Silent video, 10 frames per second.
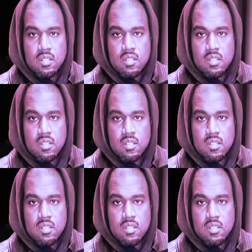
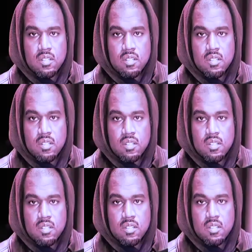
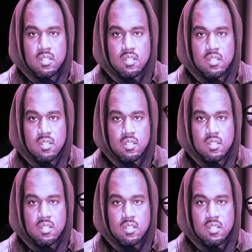(silent)